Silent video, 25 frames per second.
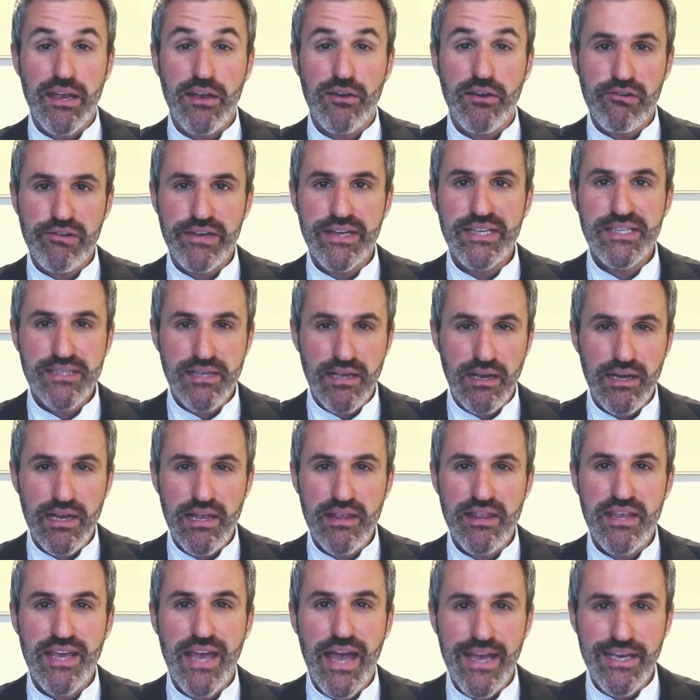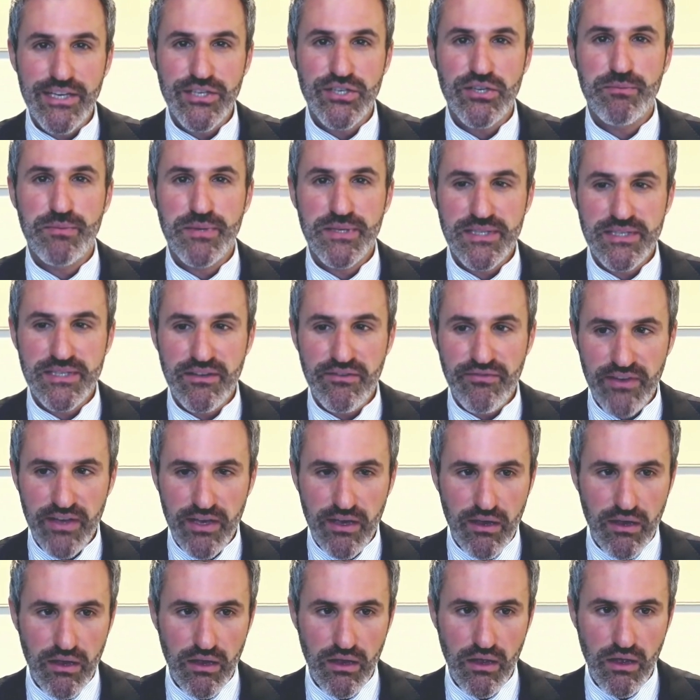and increasingly the Asia
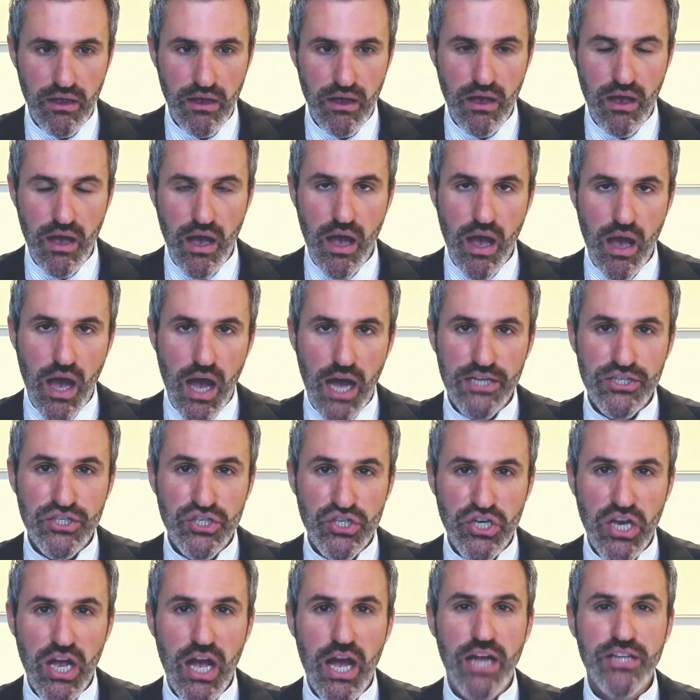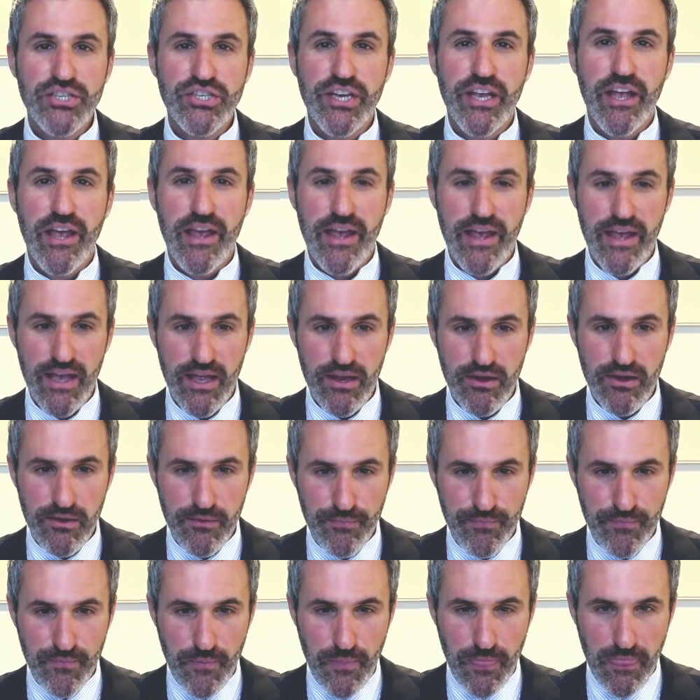Pacific are charging
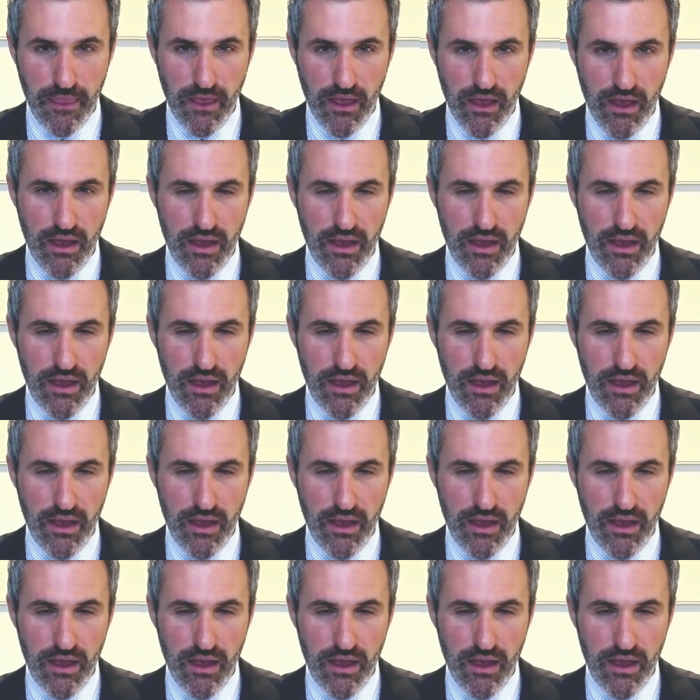ahead,